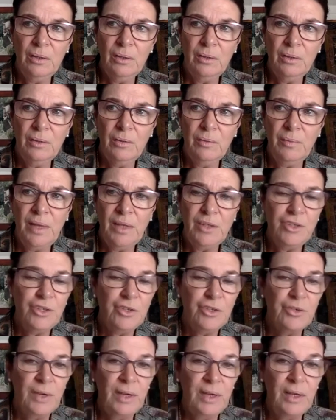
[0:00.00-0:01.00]

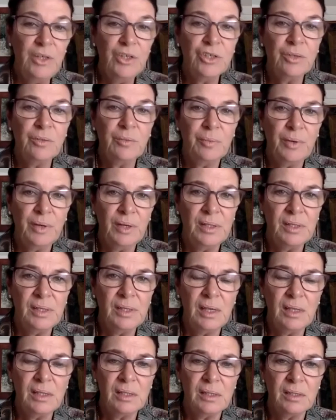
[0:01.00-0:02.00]
maturation
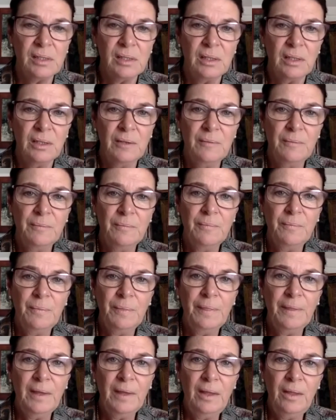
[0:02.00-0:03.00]
process.
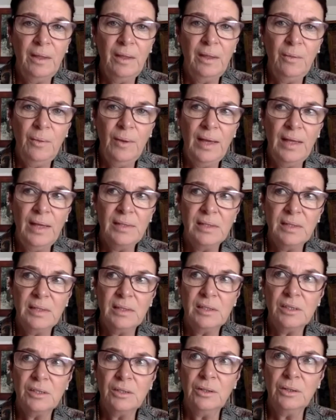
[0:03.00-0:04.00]
Otherwise,
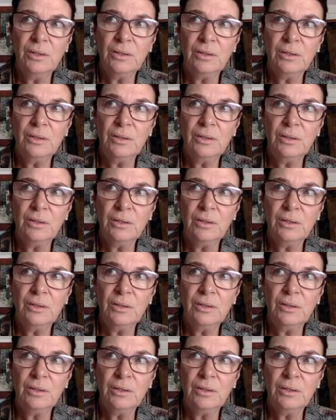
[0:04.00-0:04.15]
it's not